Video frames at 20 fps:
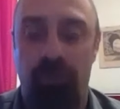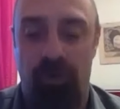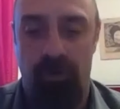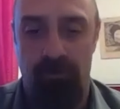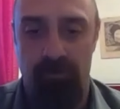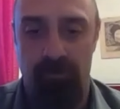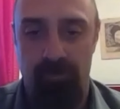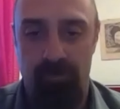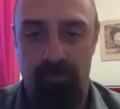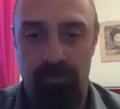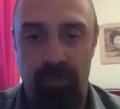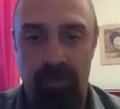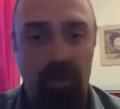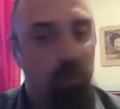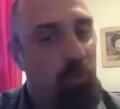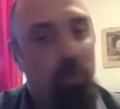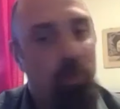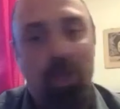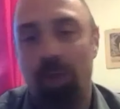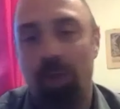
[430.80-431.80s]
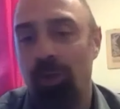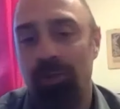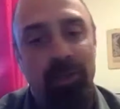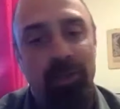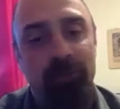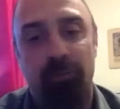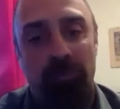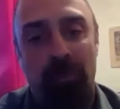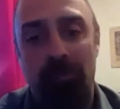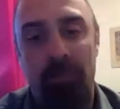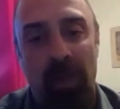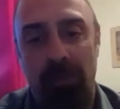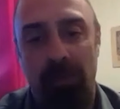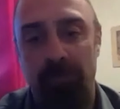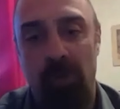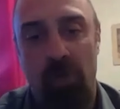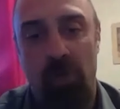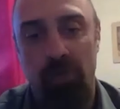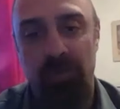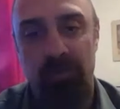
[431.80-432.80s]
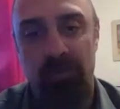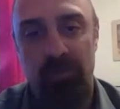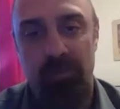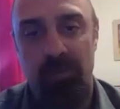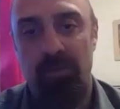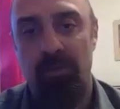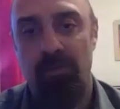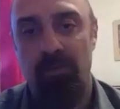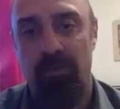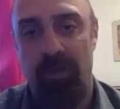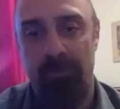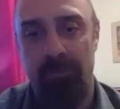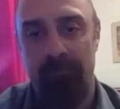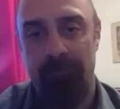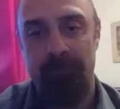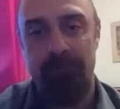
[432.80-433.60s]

from? Because you cannot learn from a black box, right?